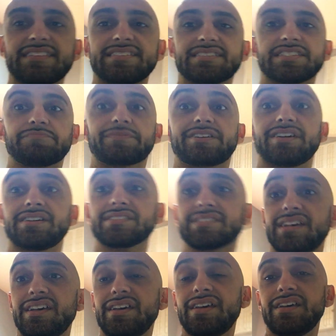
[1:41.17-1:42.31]
these is because
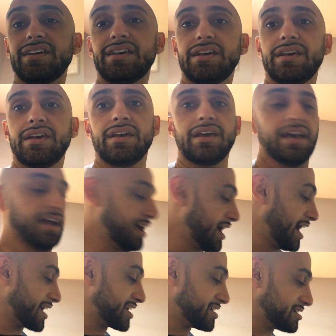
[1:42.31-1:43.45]

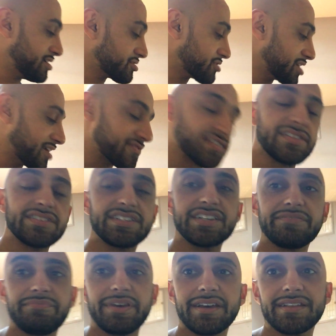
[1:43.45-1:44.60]
I get hungry after the
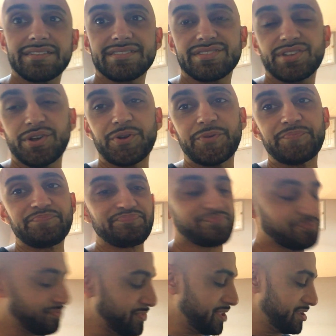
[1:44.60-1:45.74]
gym, man. So
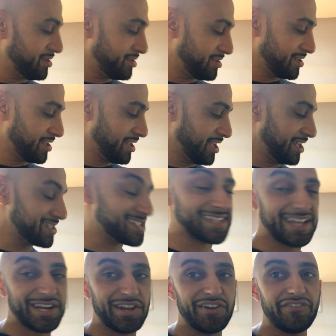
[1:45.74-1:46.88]

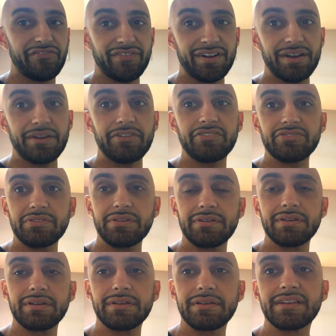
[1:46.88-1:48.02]
instead of
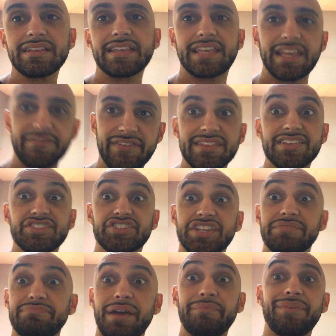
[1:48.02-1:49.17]
giving the
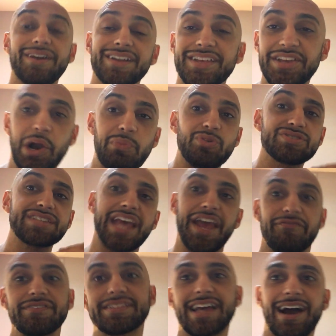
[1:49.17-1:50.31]
gym my money almost
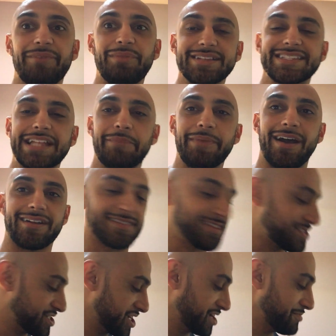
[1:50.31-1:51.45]
every time I step out of the
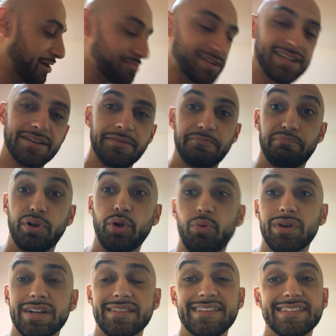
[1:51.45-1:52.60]
gym. I'm gonna put
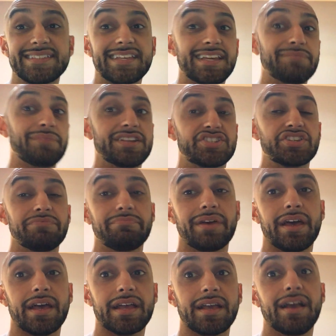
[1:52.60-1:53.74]
one of these in my gym
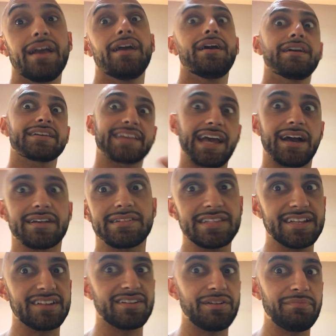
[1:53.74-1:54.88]
bag,
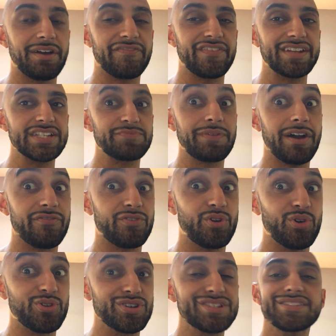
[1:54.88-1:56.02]
calculate it on MyFitnessPal, of
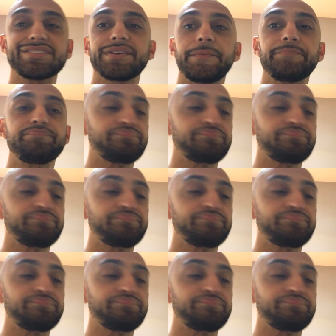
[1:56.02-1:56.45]
course,